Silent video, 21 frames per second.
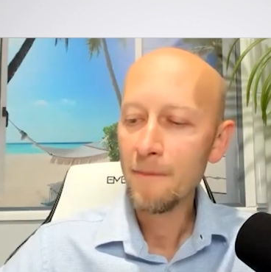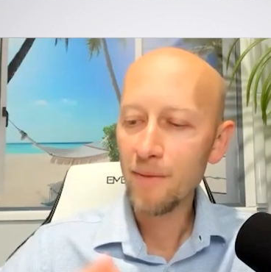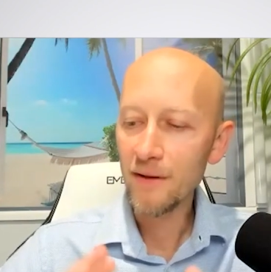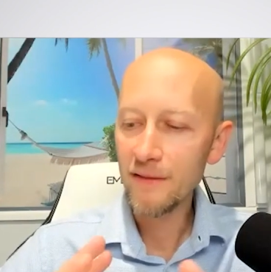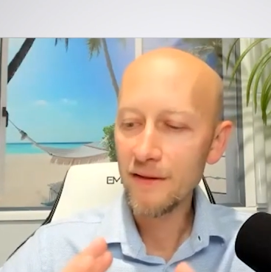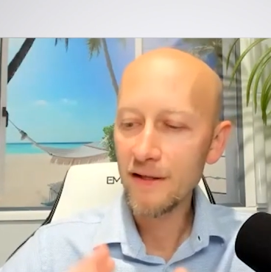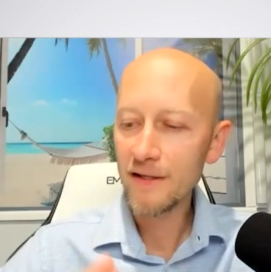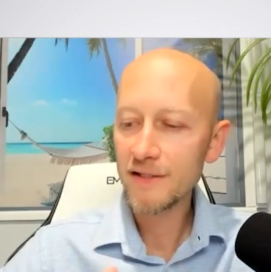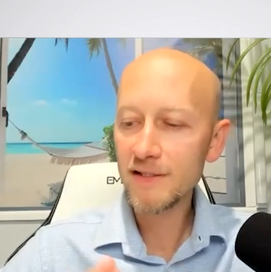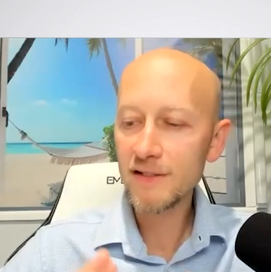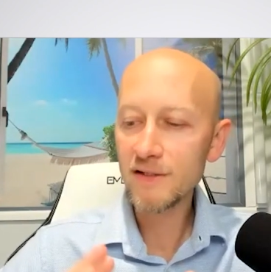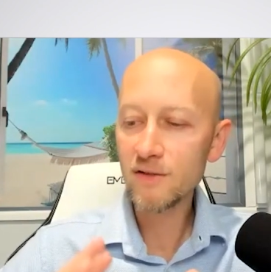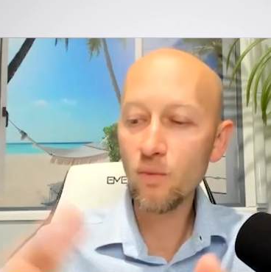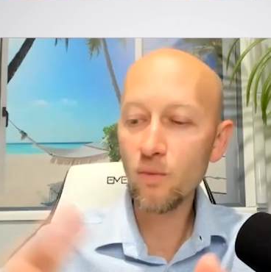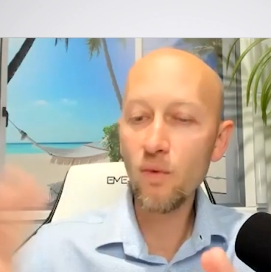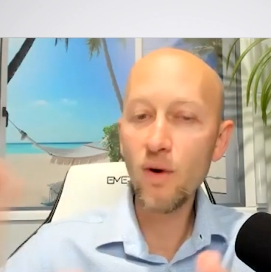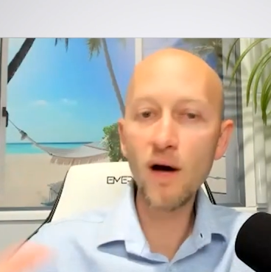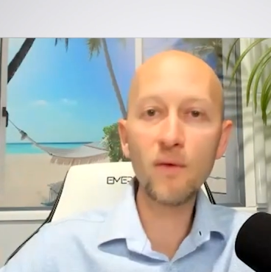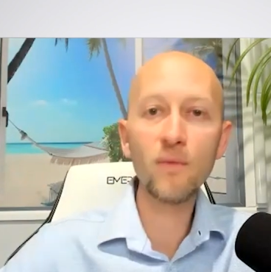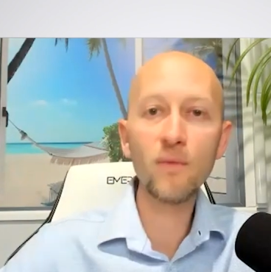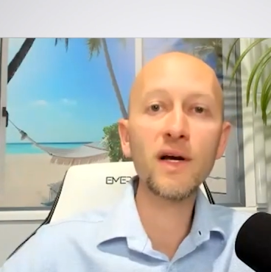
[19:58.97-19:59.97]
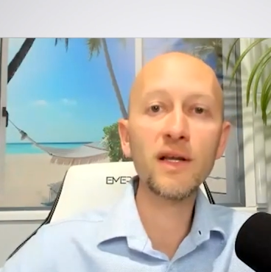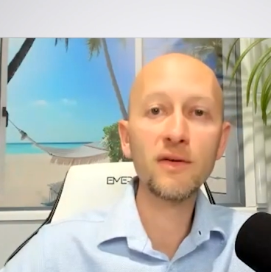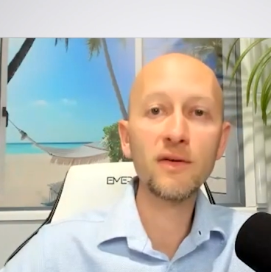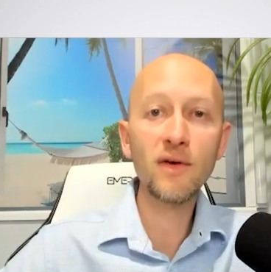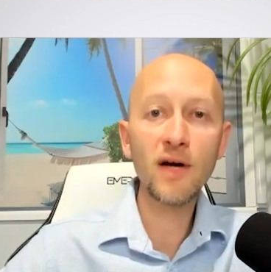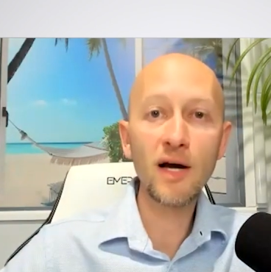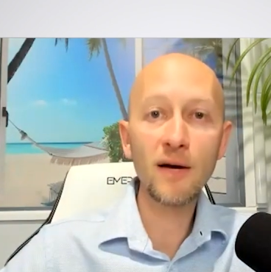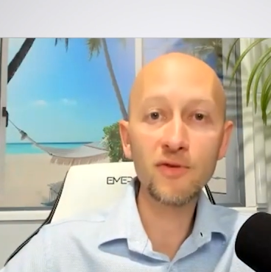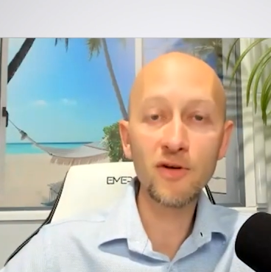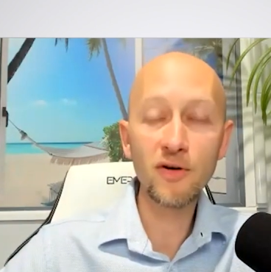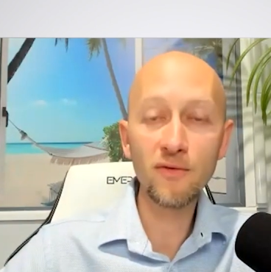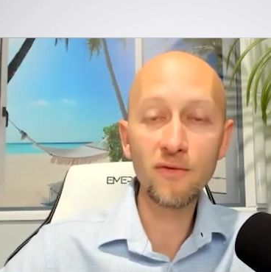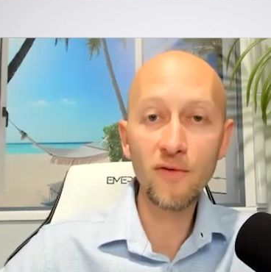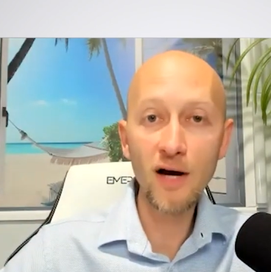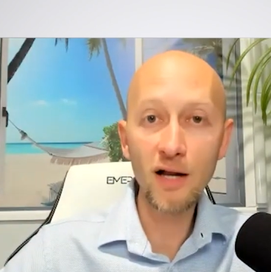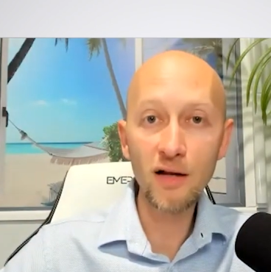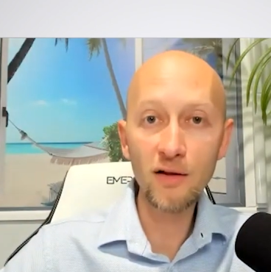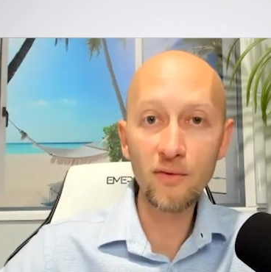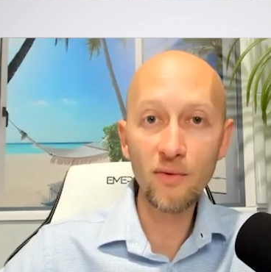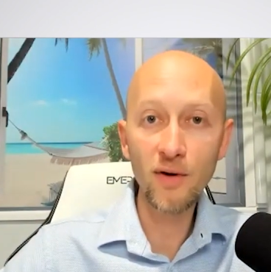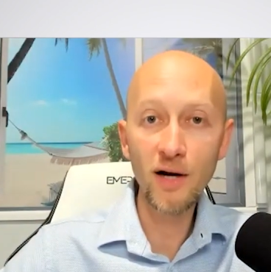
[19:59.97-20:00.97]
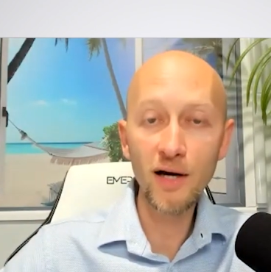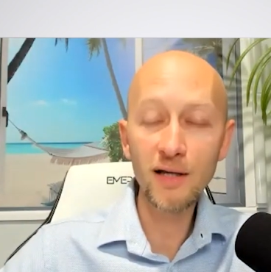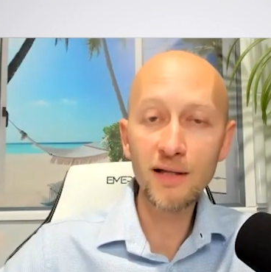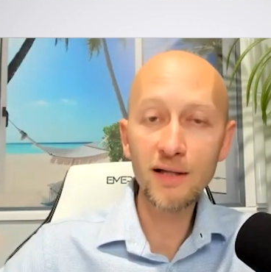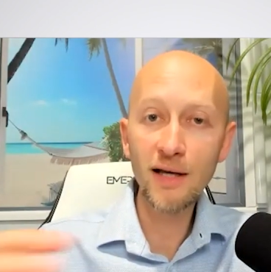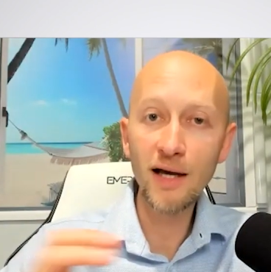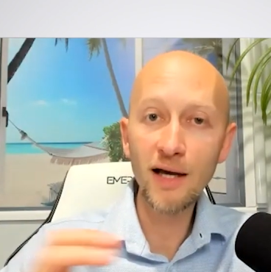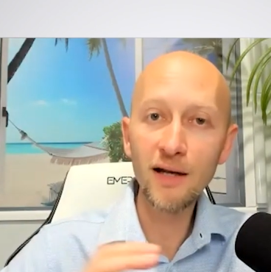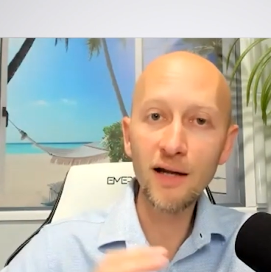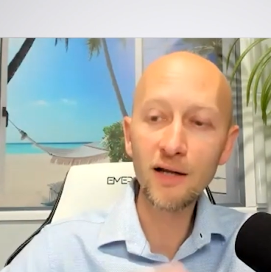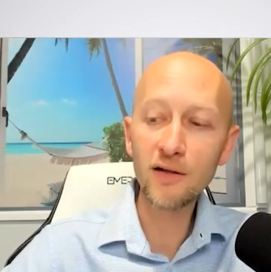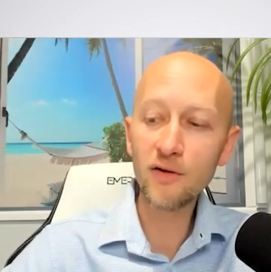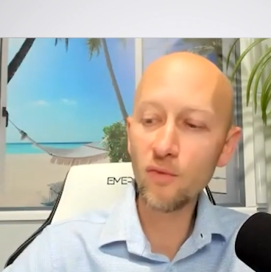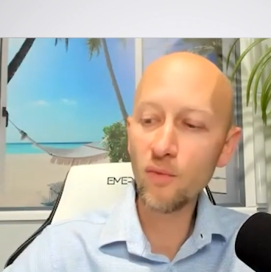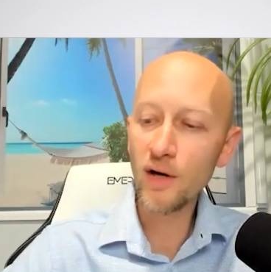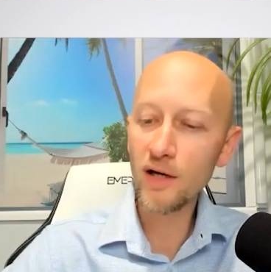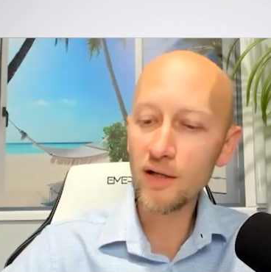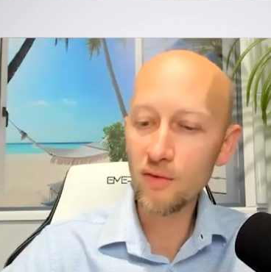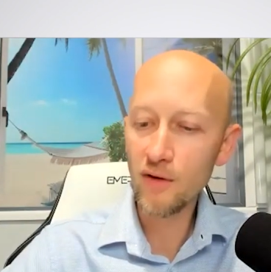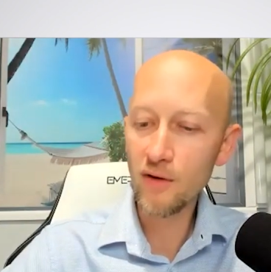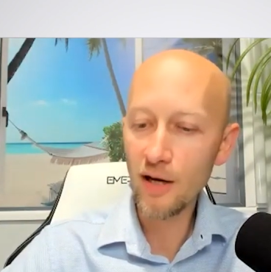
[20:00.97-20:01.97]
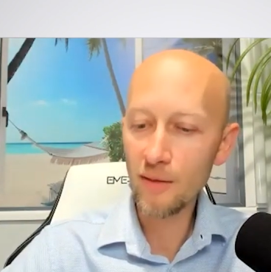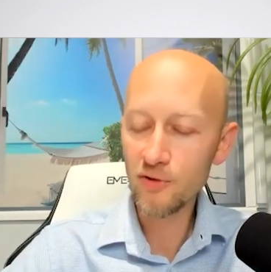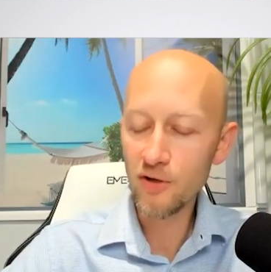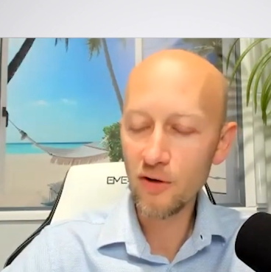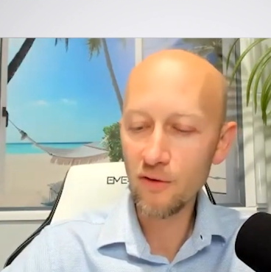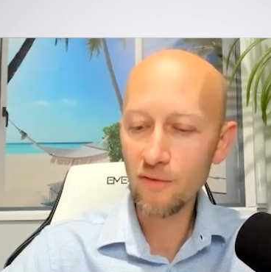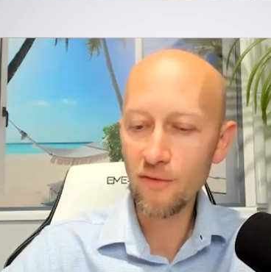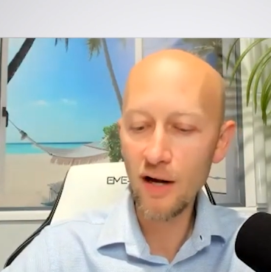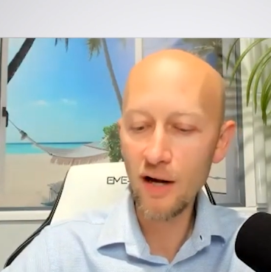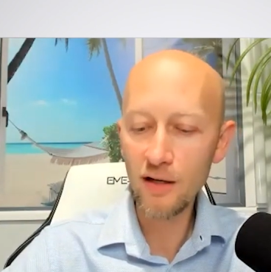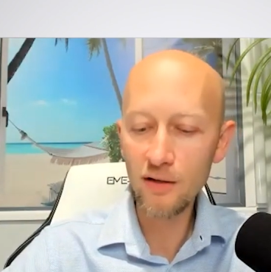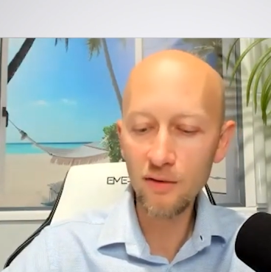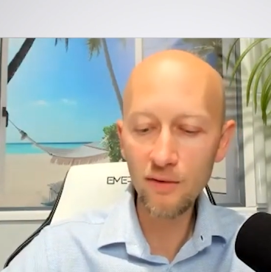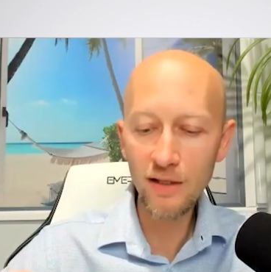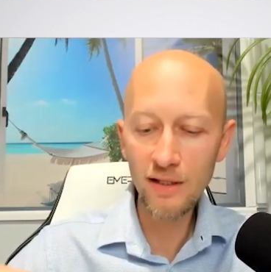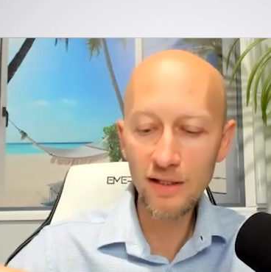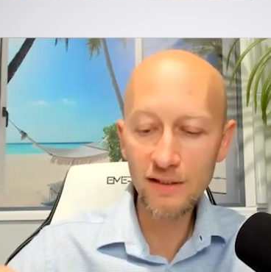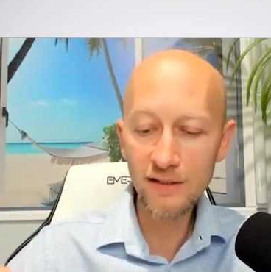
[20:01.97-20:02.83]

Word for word: But this is one way to capture value, right? Another way to capture value